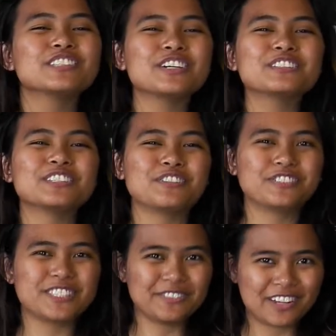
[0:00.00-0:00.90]
there's also
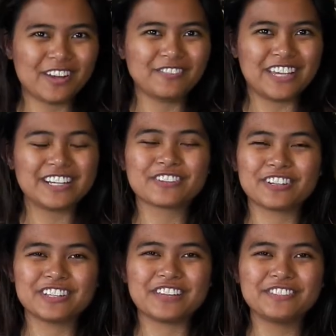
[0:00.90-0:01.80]
some comedic
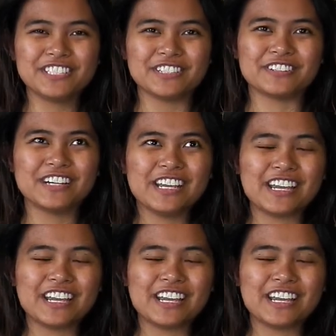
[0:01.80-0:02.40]
relief too.